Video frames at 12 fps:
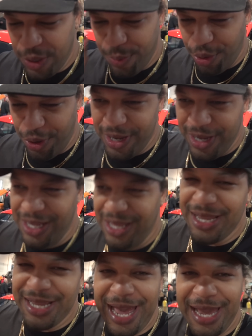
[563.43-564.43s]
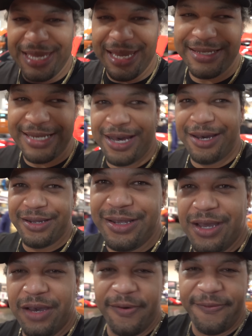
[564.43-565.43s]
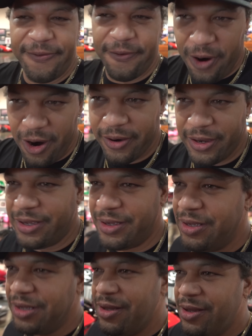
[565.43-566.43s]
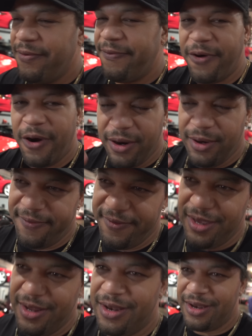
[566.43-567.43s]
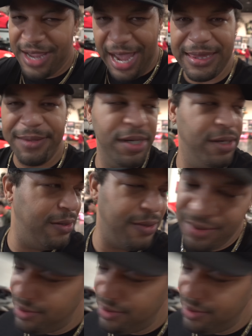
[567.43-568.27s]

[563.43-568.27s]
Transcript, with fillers: Your boy got kicked out the Ferrari. Ferrari event, got the boot.